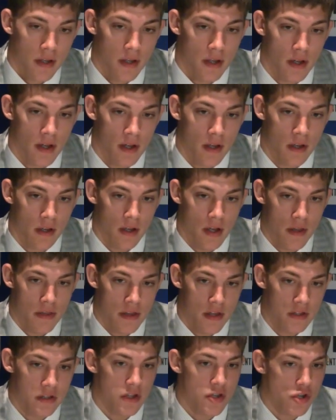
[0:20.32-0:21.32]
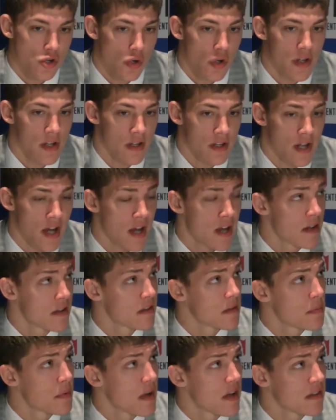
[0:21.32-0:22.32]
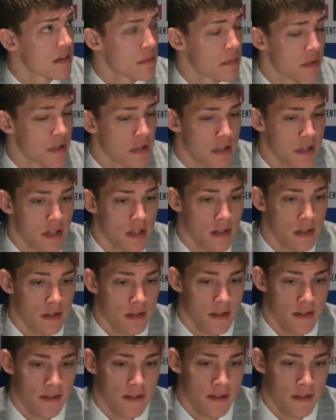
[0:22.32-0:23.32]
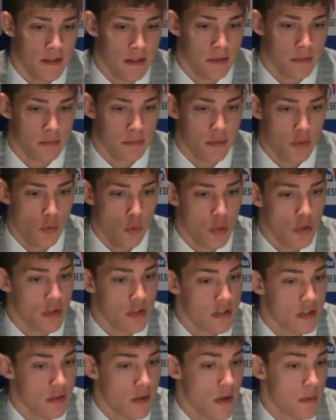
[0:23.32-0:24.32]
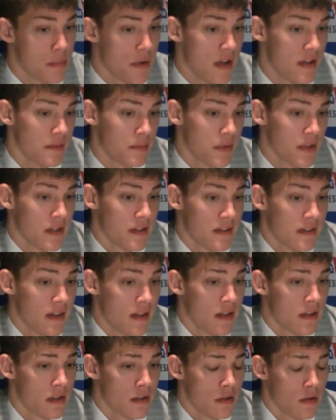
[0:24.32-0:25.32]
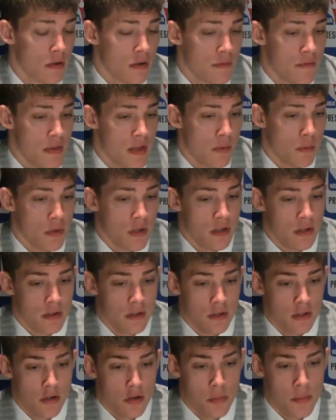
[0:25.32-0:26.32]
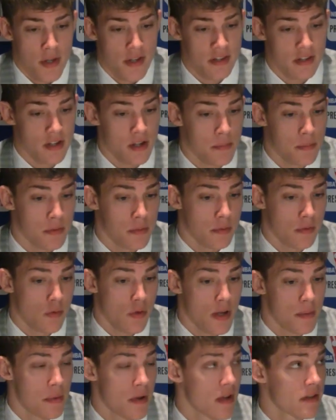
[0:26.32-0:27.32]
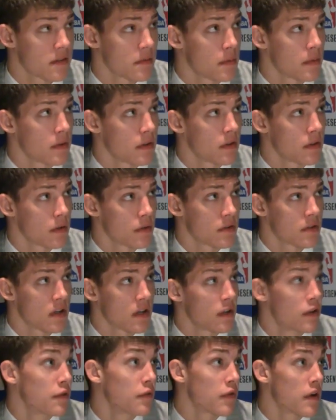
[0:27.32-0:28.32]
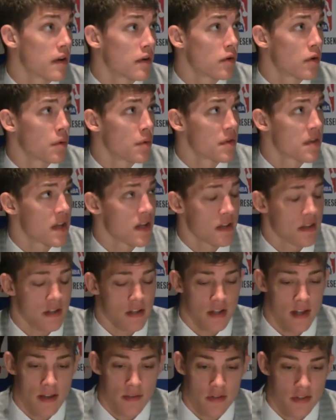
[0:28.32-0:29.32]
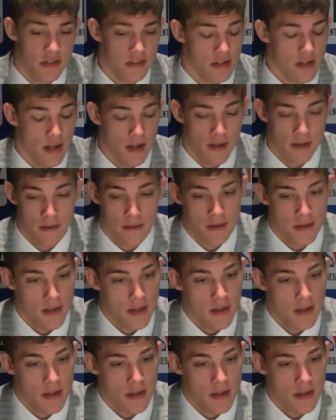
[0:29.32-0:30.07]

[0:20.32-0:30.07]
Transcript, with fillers: Uh, I think Detroit at nine is a possibility. Um, New Orleans quite possibly at ten. You know, if they want to, you know, mix it up and quite possibly, you know, start a new front court with Anthony Davis and I.